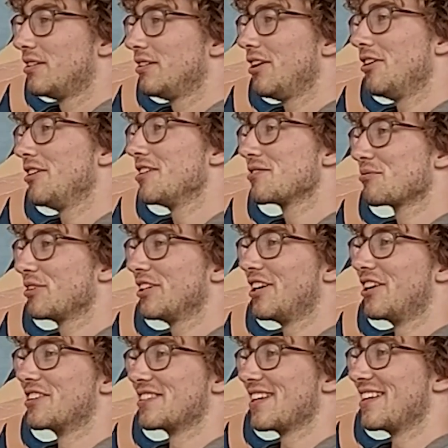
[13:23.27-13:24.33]
it's really
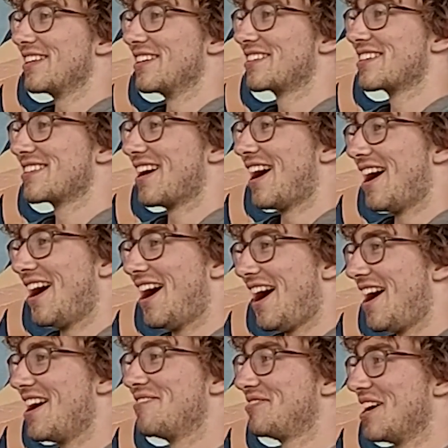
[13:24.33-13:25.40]
hard to say this because I
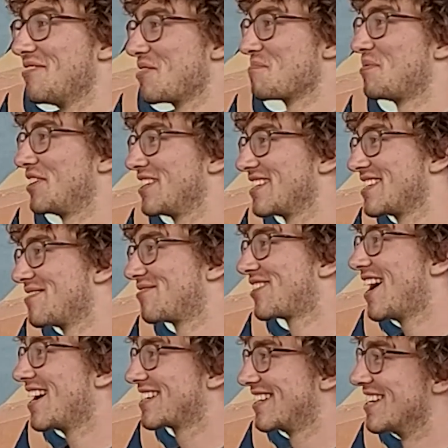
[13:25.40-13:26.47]
have never put this in
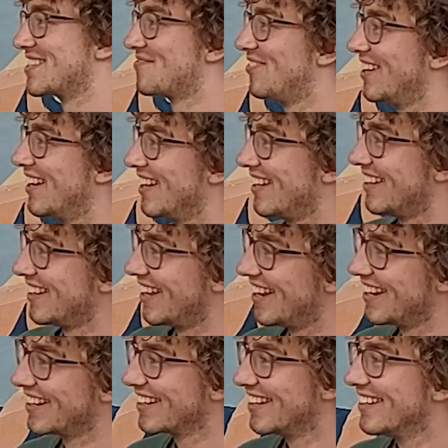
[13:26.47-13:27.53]
practice, but,
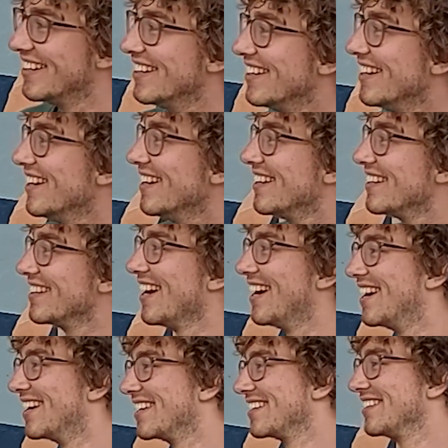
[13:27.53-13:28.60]
like,
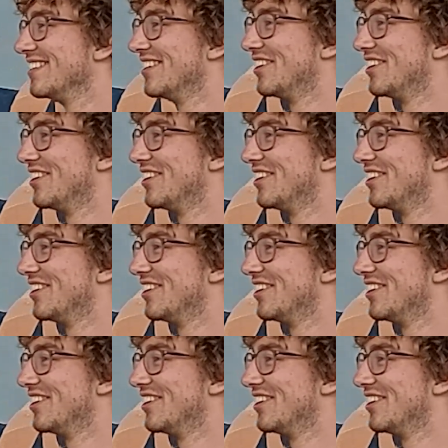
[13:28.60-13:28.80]
yeah, you